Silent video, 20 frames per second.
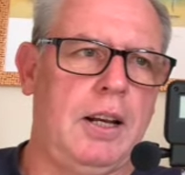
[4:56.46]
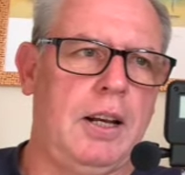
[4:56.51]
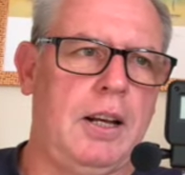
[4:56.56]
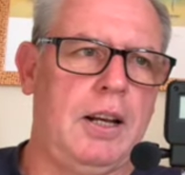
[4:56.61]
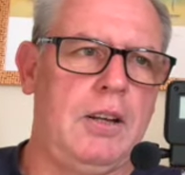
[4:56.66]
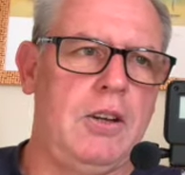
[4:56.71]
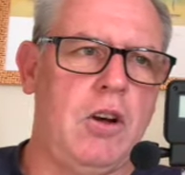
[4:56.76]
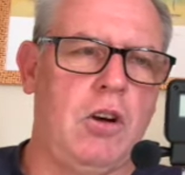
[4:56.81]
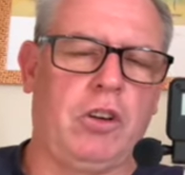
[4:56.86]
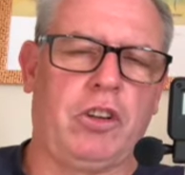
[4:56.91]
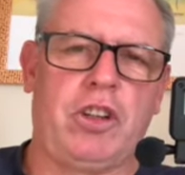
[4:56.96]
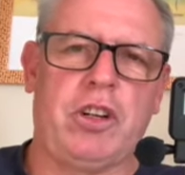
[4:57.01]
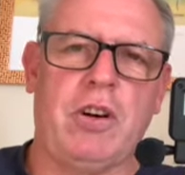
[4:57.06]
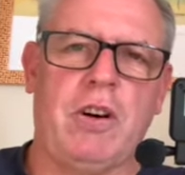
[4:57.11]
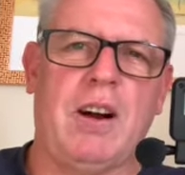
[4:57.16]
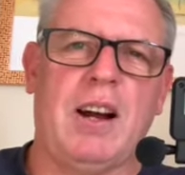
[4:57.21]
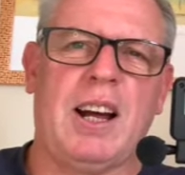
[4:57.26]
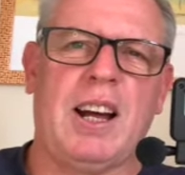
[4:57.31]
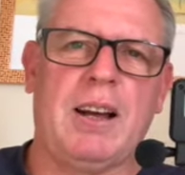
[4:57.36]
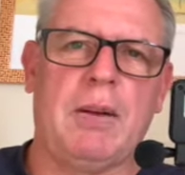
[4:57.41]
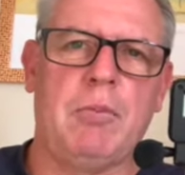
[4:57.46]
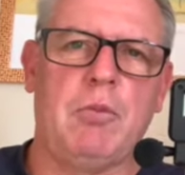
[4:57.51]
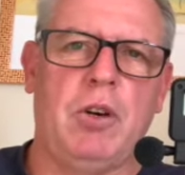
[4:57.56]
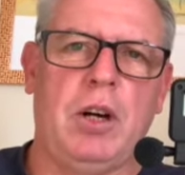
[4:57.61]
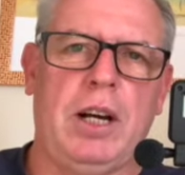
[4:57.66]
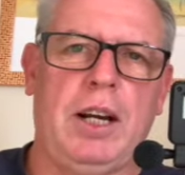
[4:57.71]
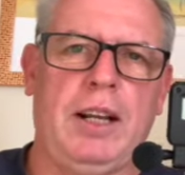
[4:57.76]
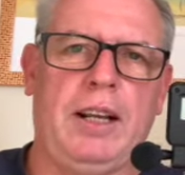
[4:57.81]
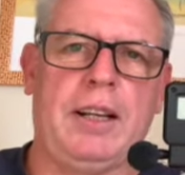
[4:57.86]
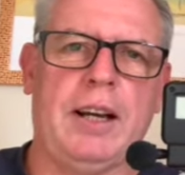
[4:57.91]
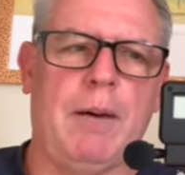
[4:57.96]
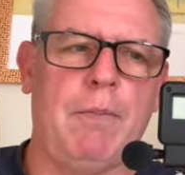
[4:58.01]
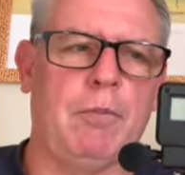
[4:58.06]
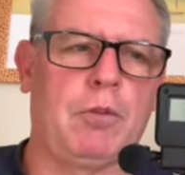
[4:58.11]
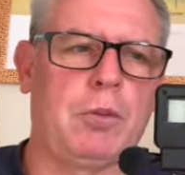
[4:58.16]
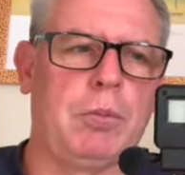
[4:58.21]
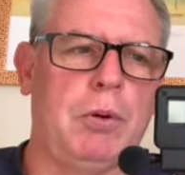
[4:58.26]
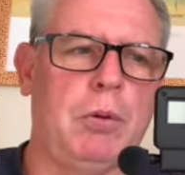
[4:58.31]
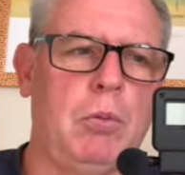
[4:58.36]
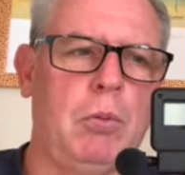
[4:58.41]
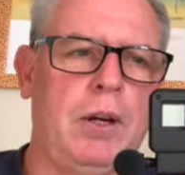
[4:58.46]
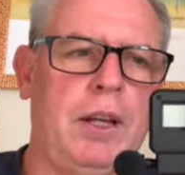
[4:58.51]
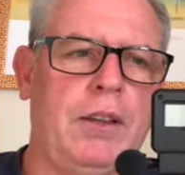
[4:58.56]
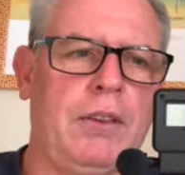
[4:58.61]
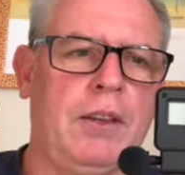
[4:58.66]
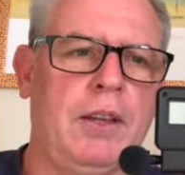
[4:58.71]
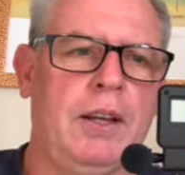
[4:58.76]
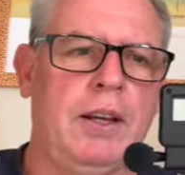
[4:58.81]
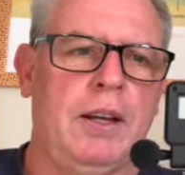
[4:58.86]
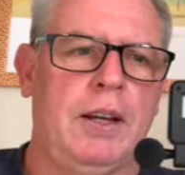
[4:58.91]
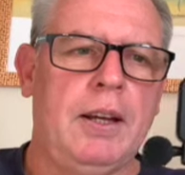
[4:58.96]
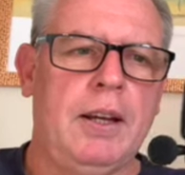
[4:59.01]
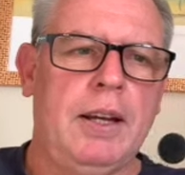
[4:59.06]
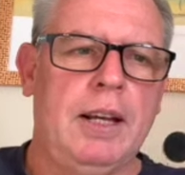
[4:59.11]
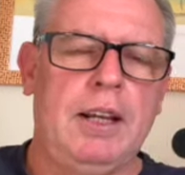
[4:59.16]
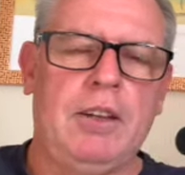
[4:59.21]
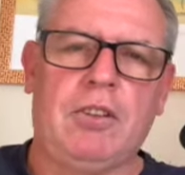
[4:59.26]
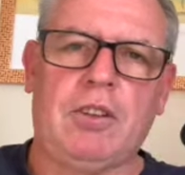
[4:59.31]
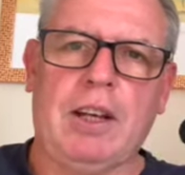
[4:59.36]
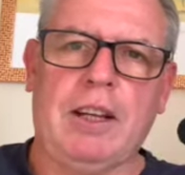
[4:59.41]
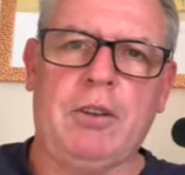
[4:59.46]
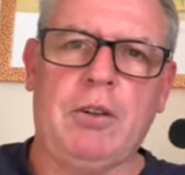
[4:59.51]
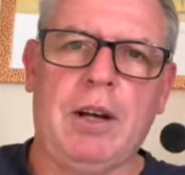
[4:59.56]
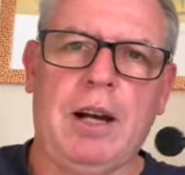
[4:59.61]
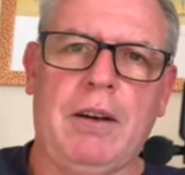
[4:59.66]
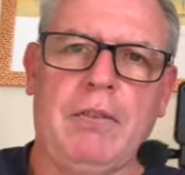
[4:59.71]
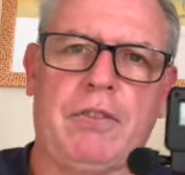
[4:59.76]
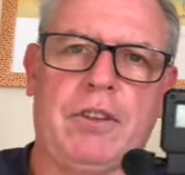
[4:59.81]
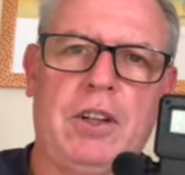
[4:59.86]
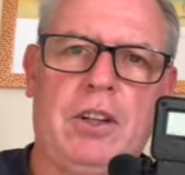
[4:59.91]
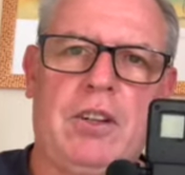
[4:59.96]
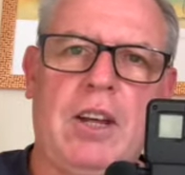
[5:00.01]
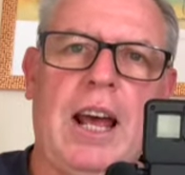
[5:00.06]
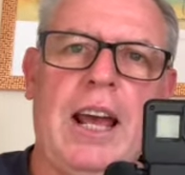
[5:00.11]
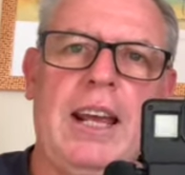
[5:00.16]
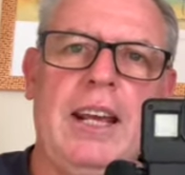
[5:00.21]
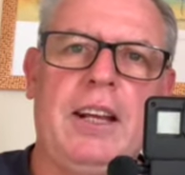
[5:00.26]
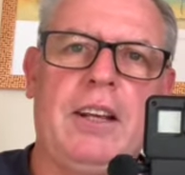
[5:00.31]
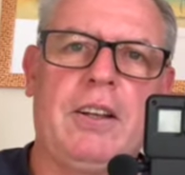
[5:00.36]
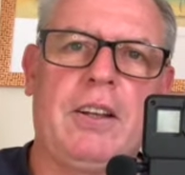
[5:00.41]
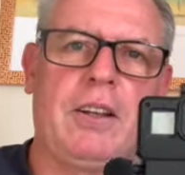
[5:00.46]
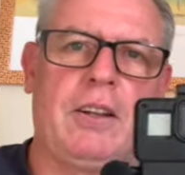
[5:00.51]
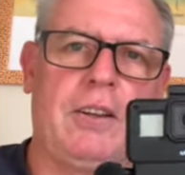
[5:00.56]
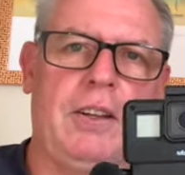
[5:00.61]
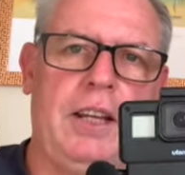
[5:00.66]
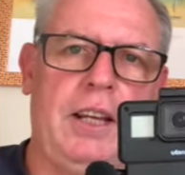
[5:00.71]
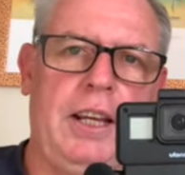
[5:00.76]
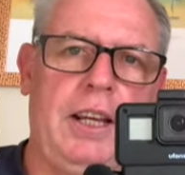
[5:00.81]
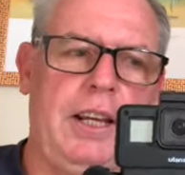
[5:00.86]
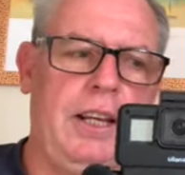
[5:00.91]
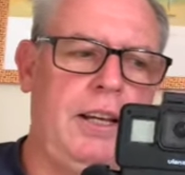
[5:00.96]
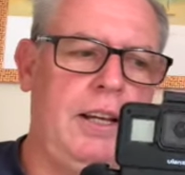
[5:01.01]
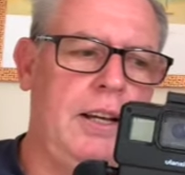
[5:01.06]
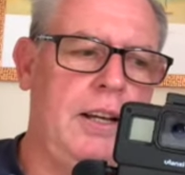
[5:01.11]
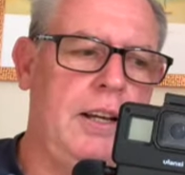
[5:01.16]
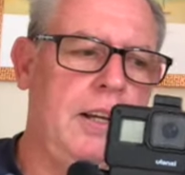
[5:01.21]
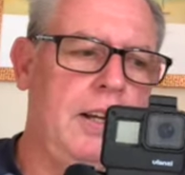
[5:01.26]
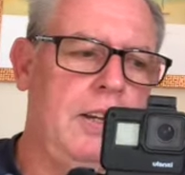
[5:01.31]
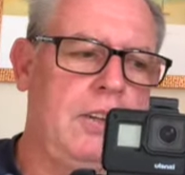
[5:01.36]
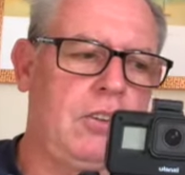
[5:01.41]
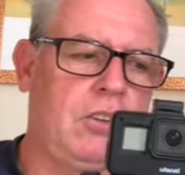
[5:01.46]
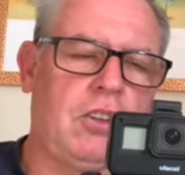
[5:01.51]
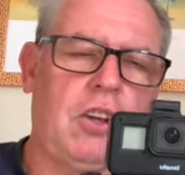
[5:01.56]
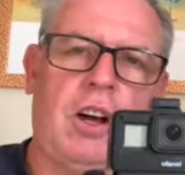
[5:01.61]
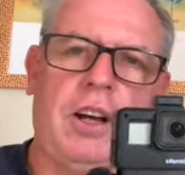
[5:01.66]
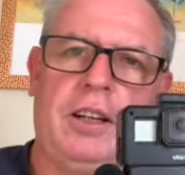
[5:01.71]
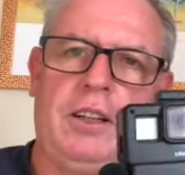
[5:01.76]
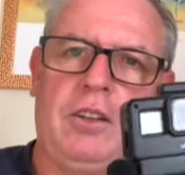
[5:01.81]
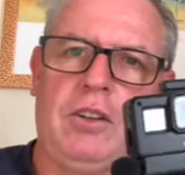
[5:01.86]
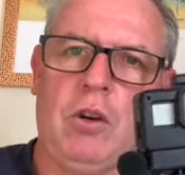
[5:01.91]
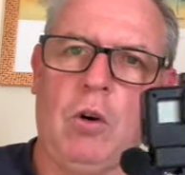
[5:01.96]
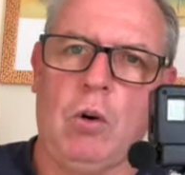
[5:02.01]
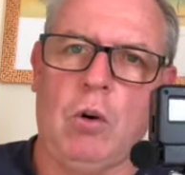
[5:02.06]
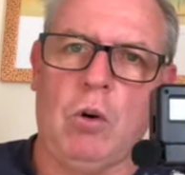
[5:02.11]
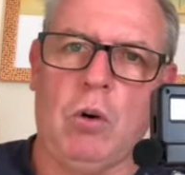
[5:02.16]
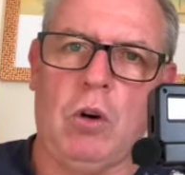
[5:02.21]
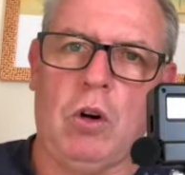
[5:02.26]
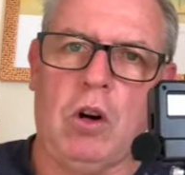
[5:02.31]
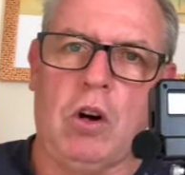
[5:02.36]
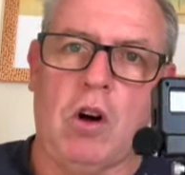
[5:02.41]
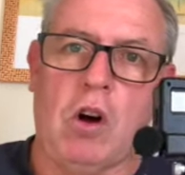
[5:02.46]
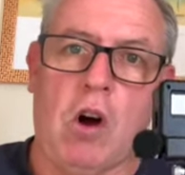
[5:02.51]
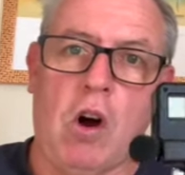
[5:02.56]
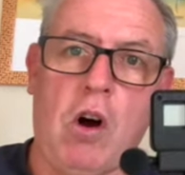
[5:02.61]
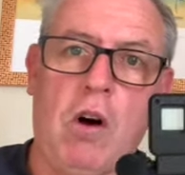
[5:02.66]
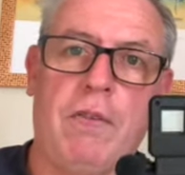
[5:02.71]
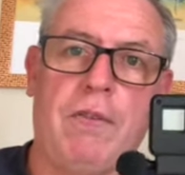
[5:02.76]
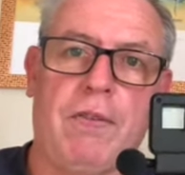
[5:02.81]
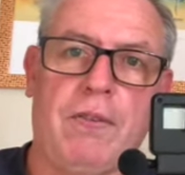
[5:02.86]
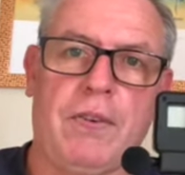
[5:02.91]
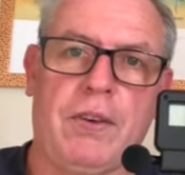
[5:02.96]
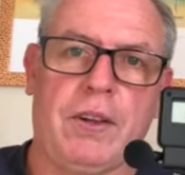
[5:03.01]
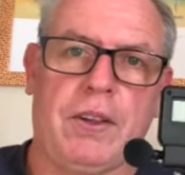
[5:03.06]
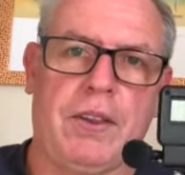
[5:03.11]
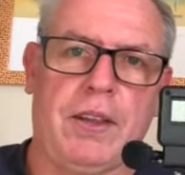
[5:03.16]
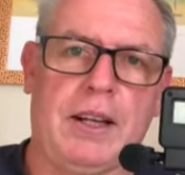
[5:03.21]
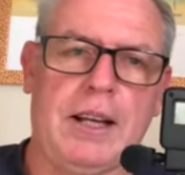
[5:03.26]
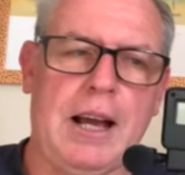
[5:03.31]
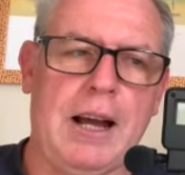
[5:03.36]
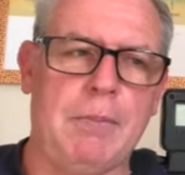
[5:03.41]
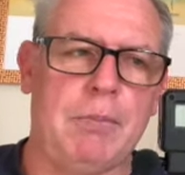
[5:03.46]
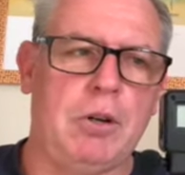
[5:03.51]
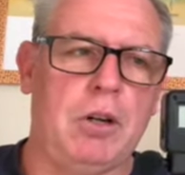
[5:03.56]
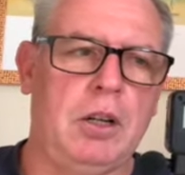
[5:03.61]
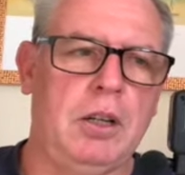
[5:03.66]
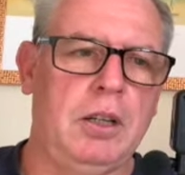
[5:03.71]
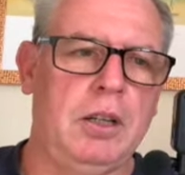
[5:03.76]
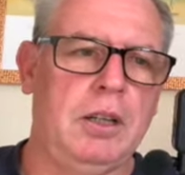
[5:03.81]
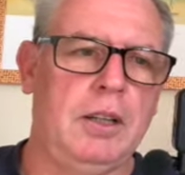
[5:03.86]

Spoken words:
not sure I'm really comfortable with, is that you have to take the side door off the camera